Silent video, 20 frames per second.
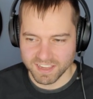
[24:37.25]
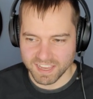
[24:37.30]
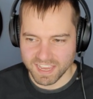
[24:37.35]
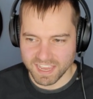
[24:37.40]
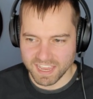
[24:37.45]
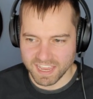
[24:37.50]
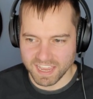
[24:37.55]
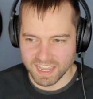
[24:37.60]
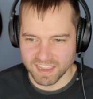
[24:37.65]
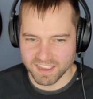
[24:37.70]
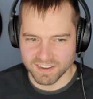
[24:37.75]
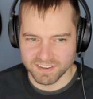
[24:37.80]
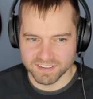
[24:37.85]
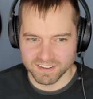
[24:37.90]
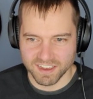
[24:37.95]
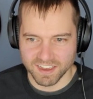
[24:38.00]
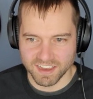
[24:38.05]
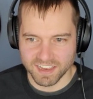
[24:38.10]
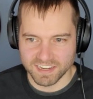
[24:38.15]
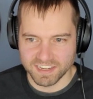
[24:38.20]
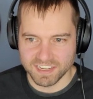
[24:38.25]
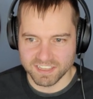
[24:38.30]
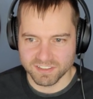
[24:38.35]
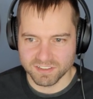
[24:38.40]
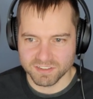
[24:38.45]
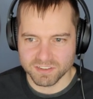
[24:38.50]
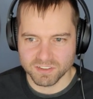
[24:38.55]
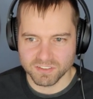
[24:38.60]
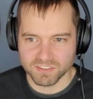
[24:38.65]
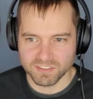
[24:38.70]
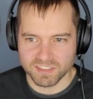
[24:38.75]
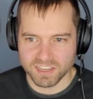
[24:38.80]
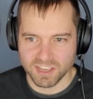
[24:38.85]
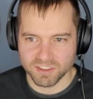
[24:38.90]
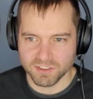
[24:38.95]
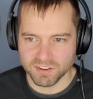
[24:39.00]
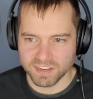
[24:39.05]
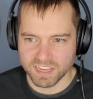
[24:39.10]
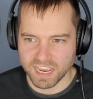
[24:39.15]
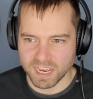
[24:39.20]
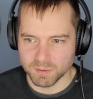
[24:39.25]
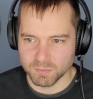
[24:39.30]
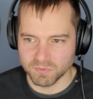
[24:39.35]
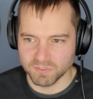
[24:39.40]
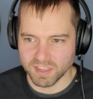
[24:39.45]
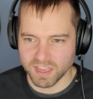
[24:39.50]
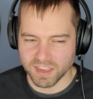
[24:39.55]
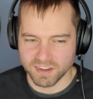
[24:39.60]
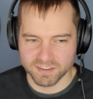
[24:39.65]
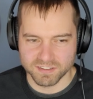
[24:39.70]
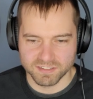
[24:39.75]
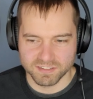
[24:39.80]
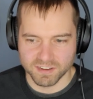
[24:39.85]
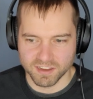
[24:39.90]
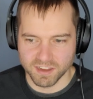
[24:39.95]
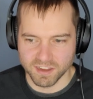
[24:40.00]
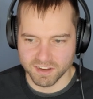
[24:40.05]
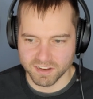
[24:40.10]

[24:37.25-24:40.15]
and uh, and neither does the other games that uh,